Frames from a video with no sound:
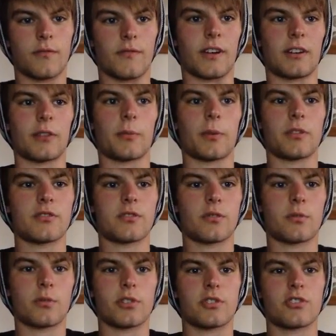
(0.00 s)
Evaluation
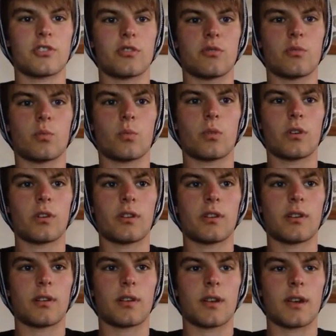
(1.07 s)
question 1.